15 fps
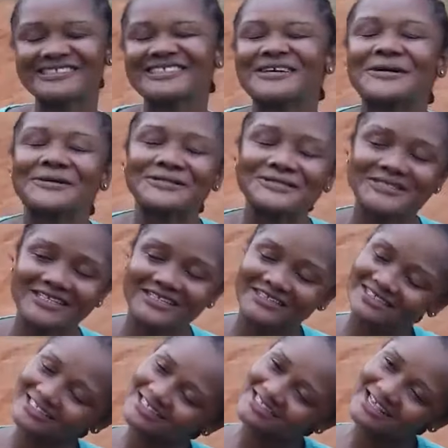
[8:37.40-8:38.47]
No, you
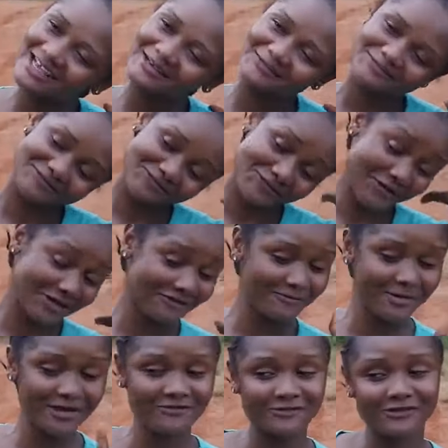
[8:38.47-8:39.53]
don't.
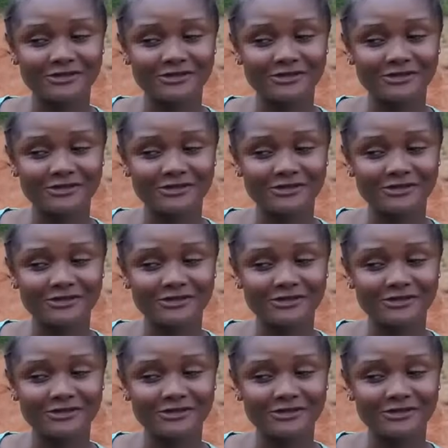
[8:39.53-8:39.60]
Forgive my